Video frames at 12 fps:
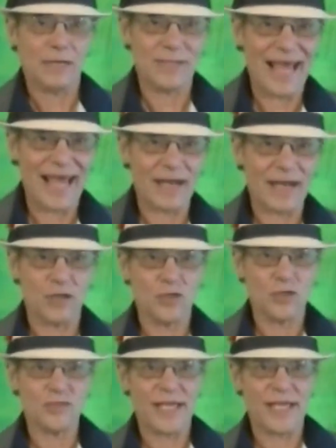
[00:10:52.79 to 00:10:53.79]
With that, I'll
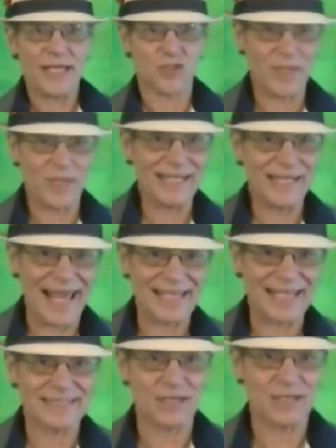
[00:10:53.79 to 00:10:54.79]
use a
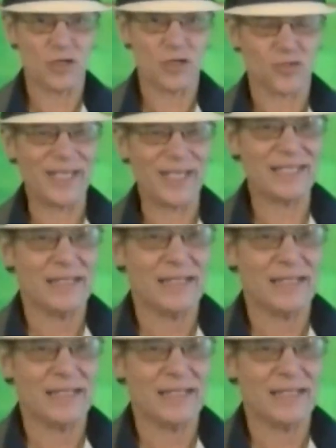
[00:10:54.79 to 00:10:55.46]
screencasting or screen